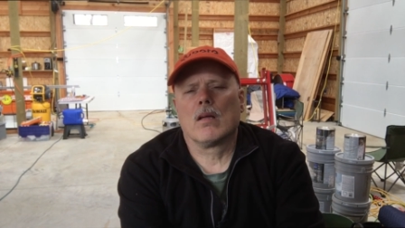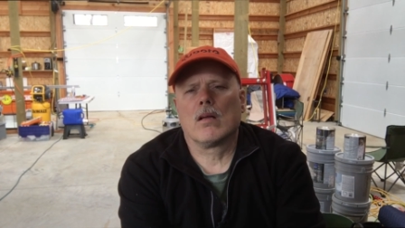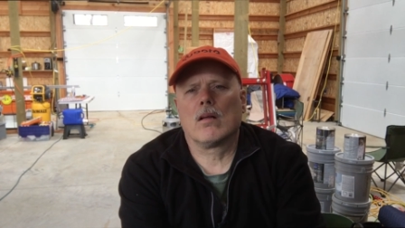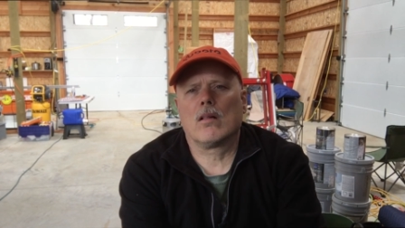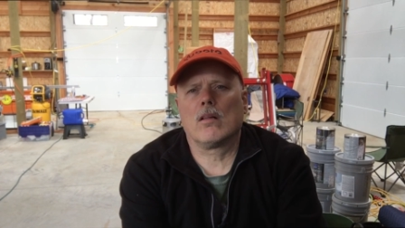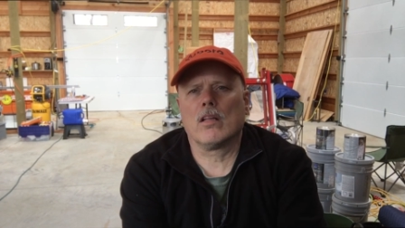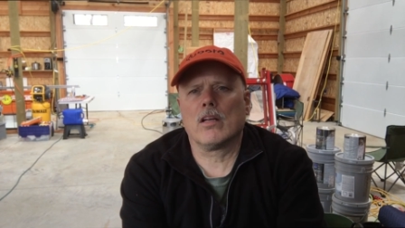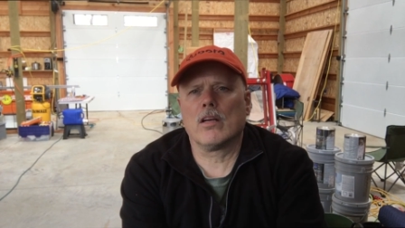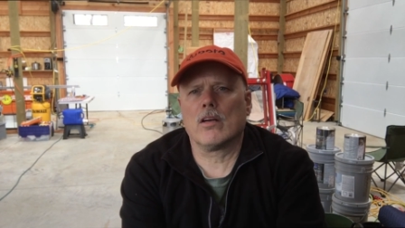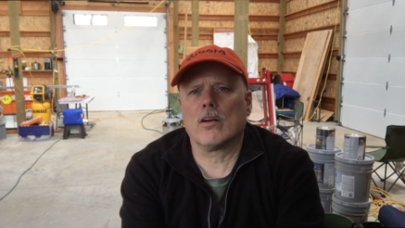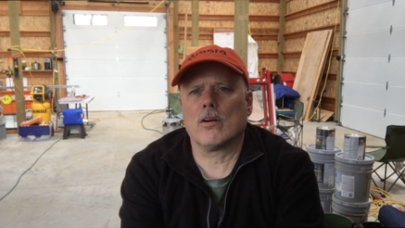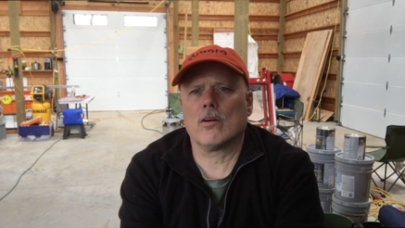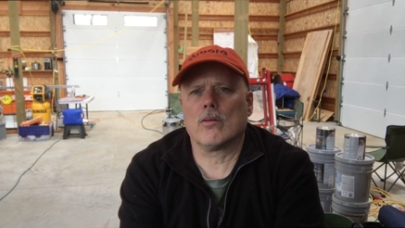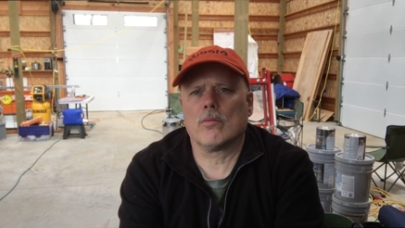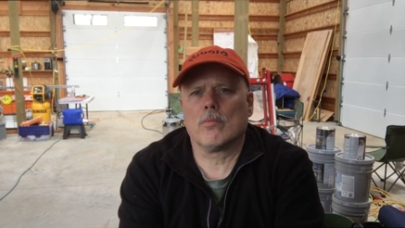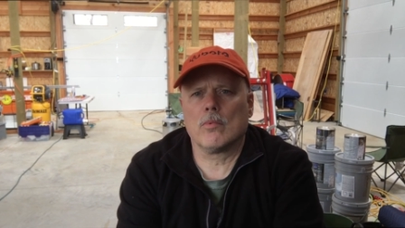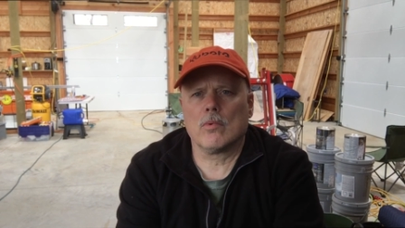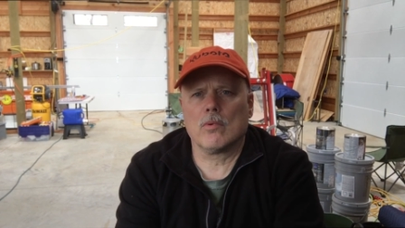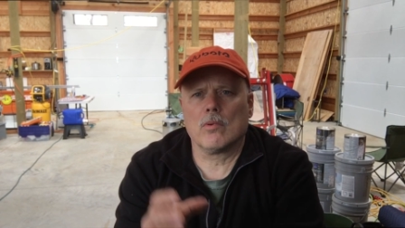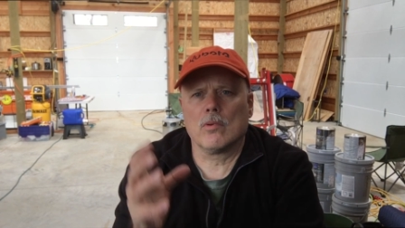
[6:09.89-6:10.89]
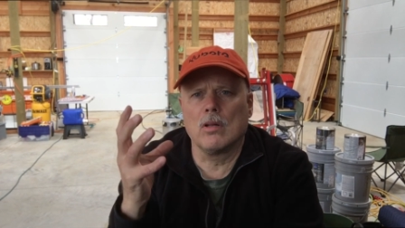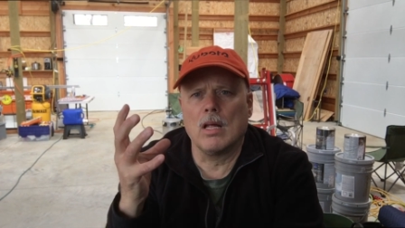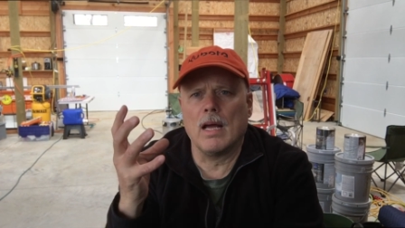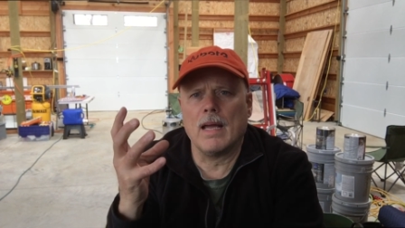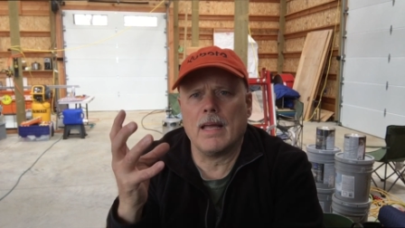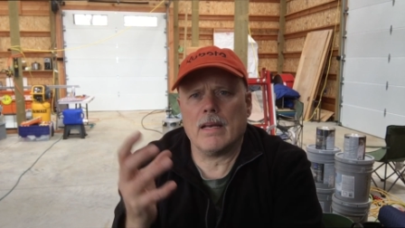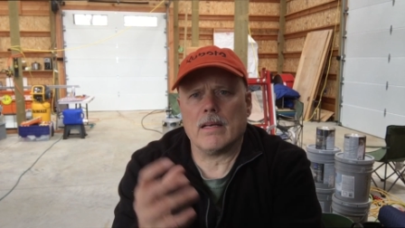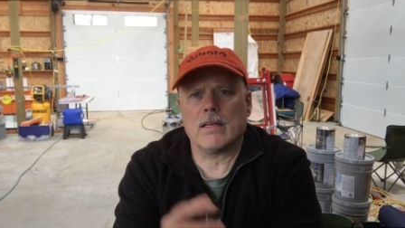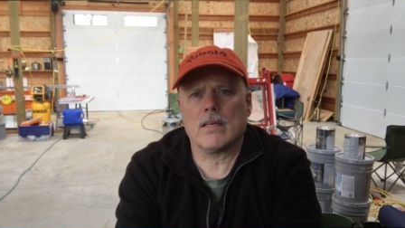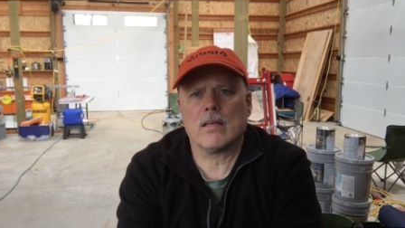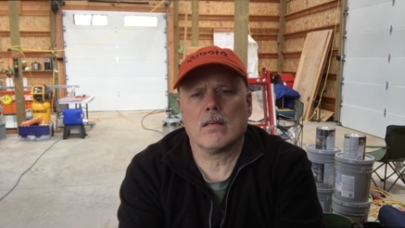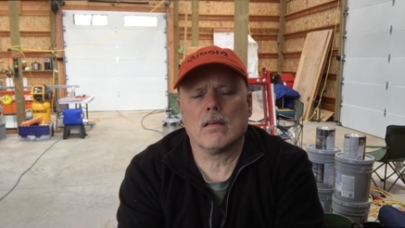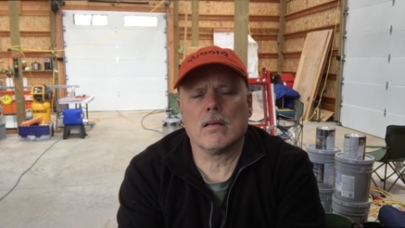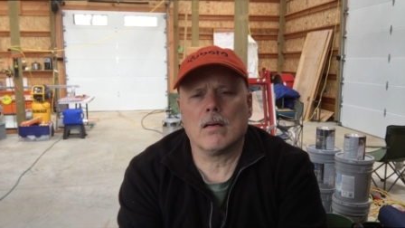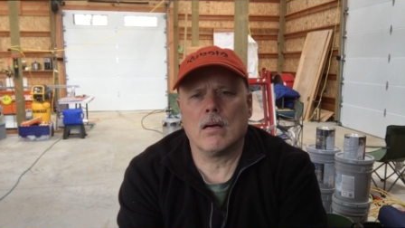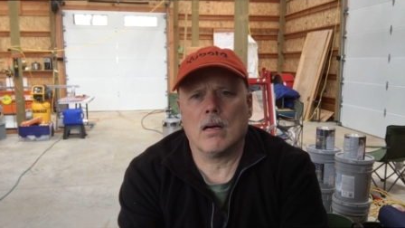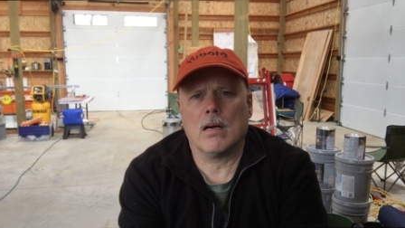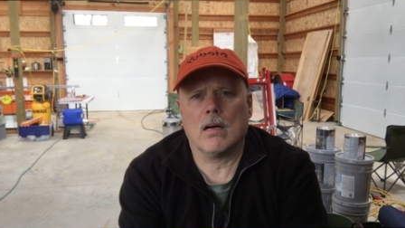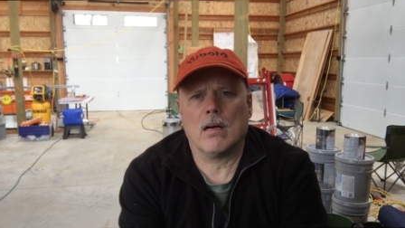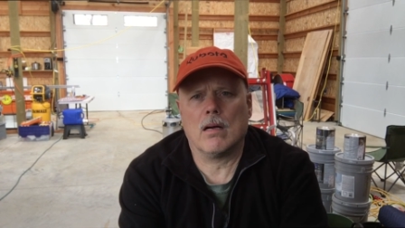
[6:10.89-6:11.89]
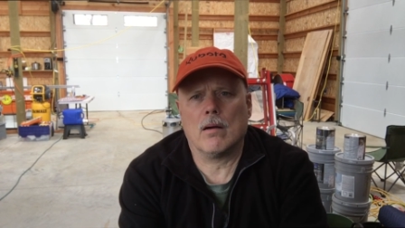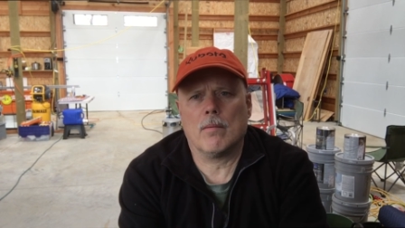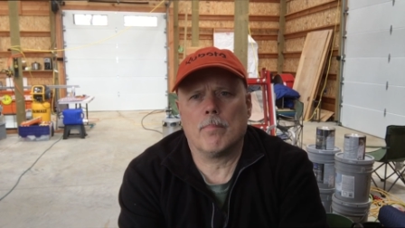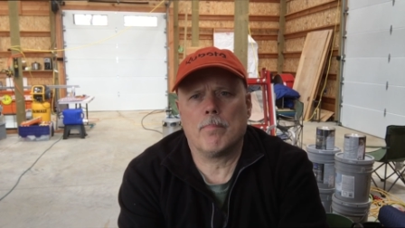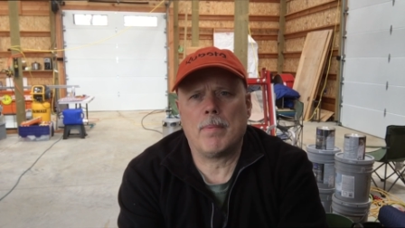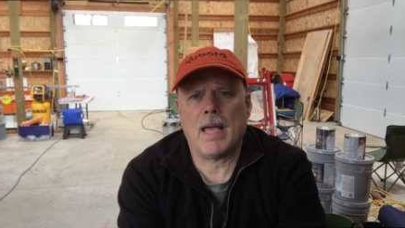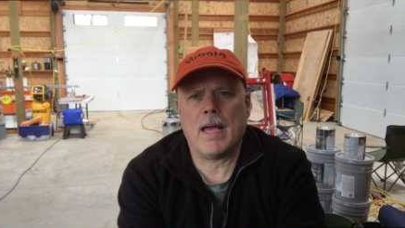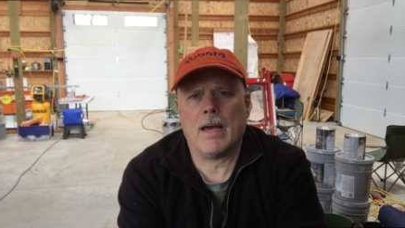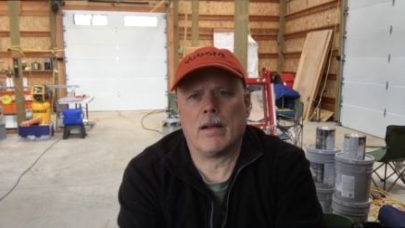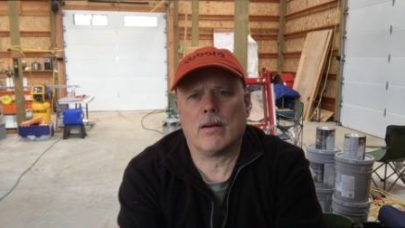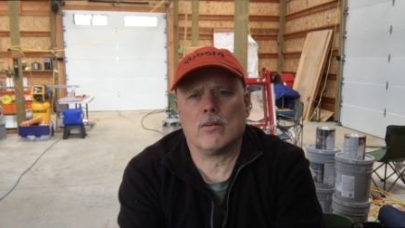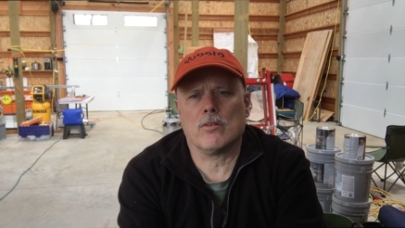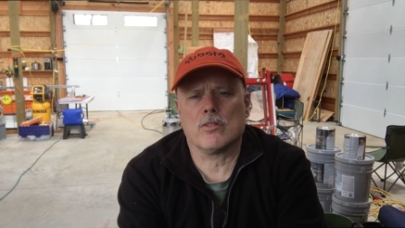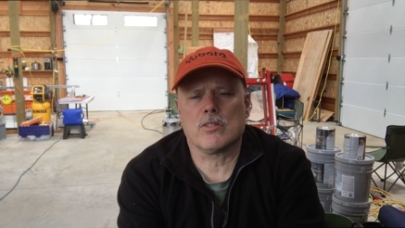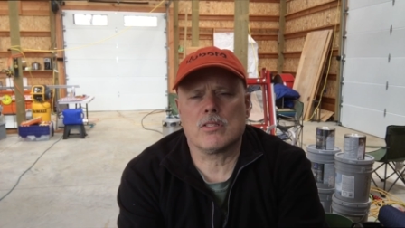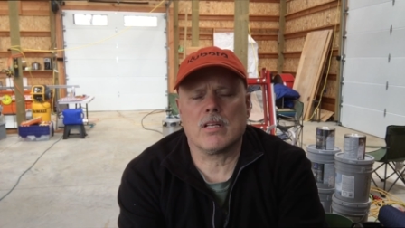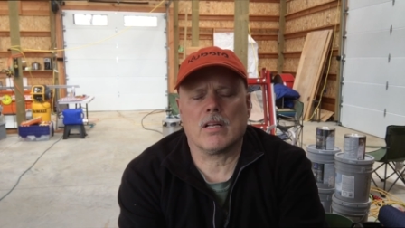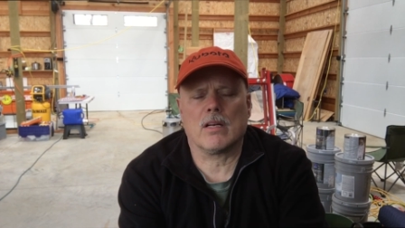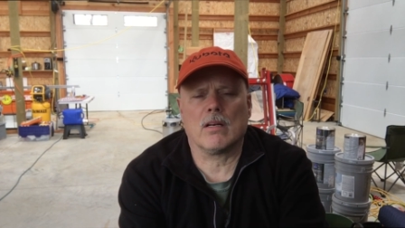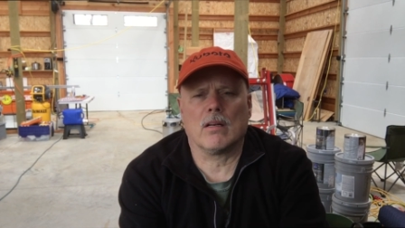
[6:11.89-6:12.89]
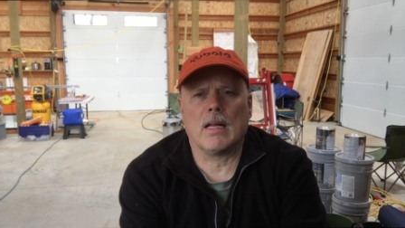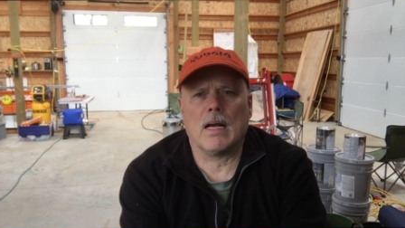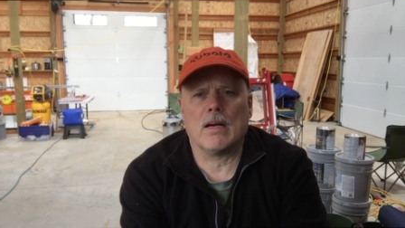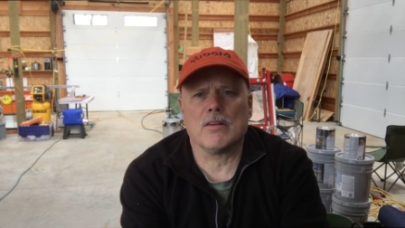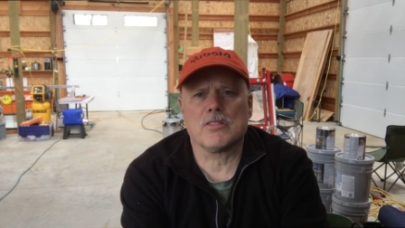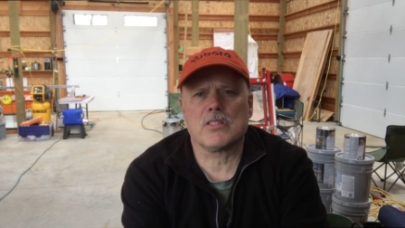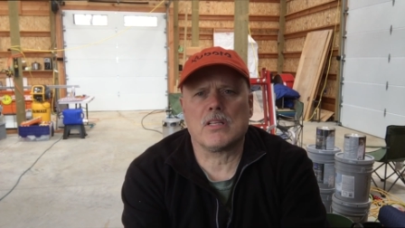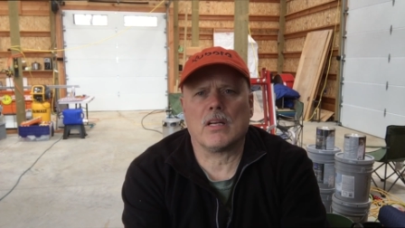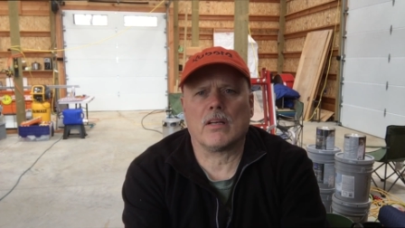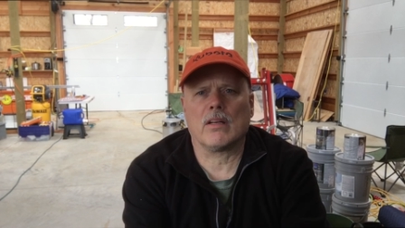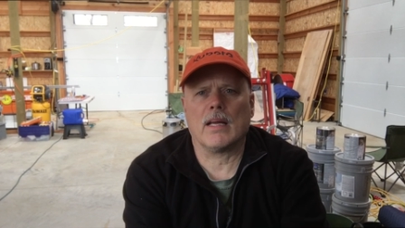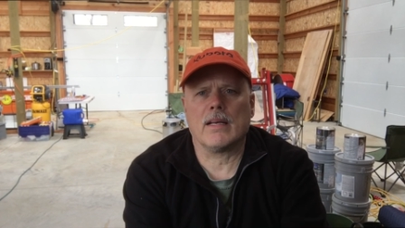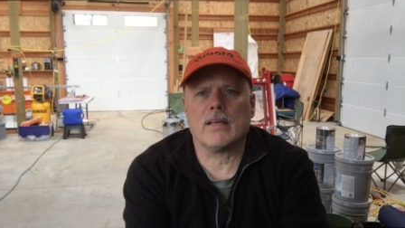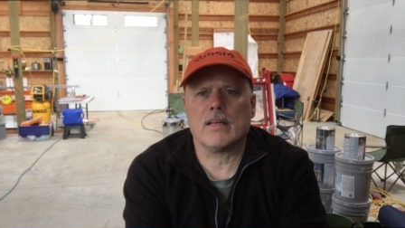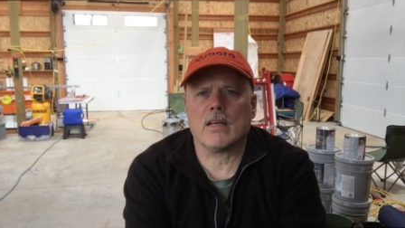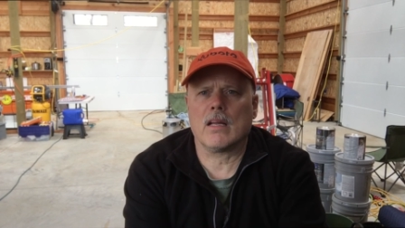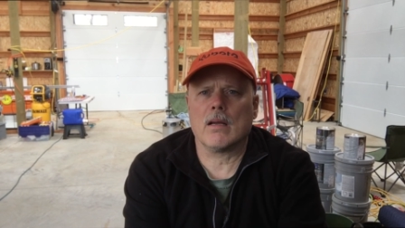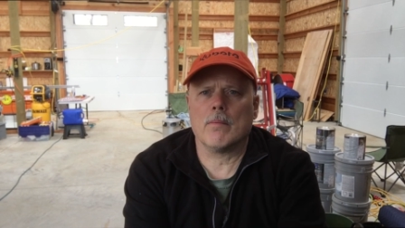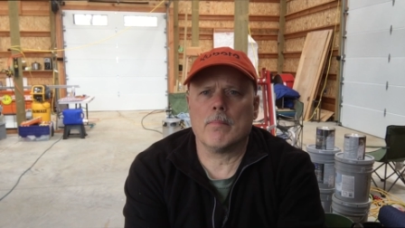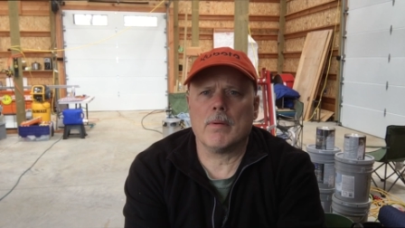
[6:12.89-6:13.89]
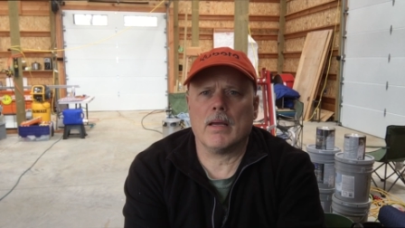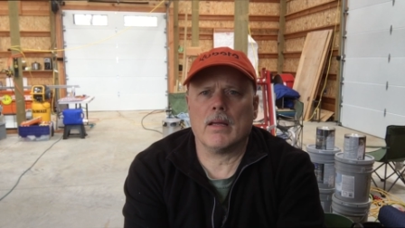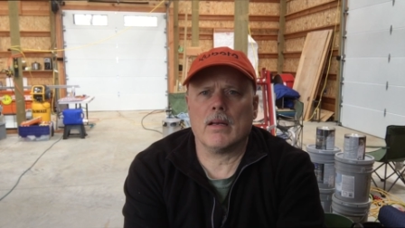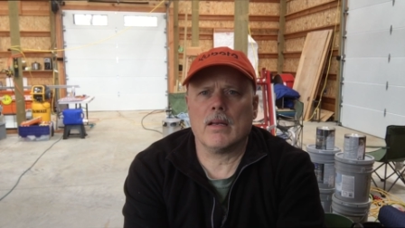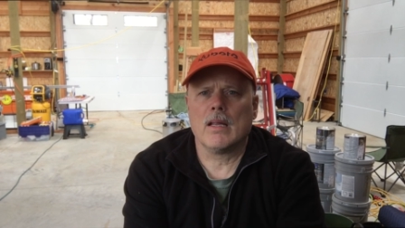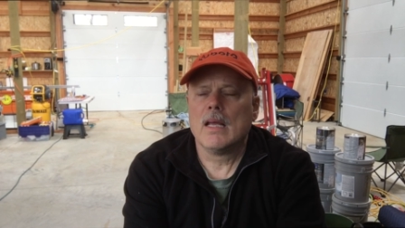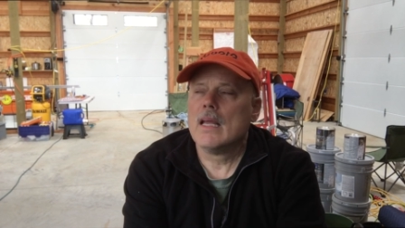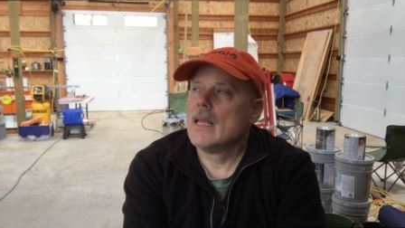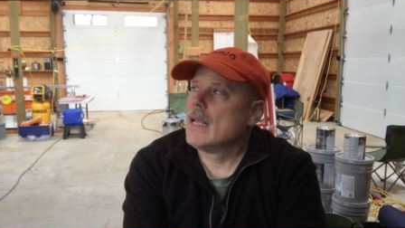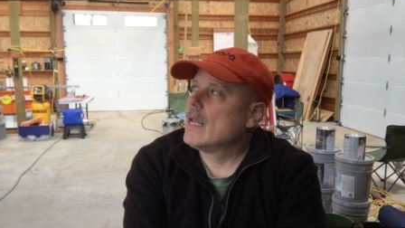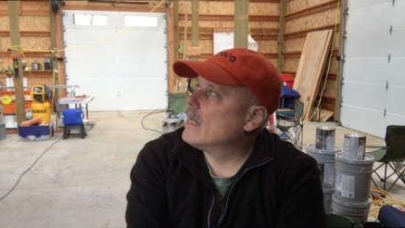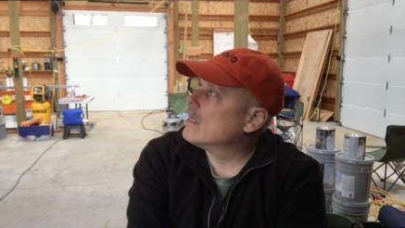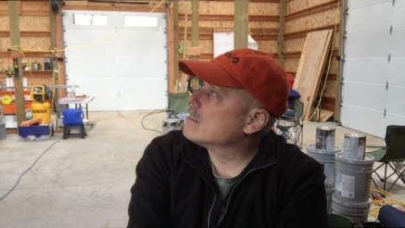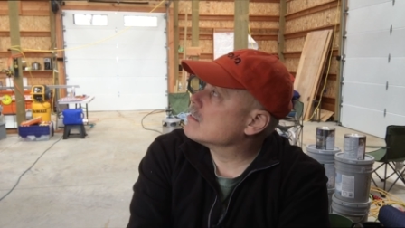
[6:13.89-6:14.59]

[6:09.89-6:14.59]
clear light uh, panels that allow sunlight to come in. And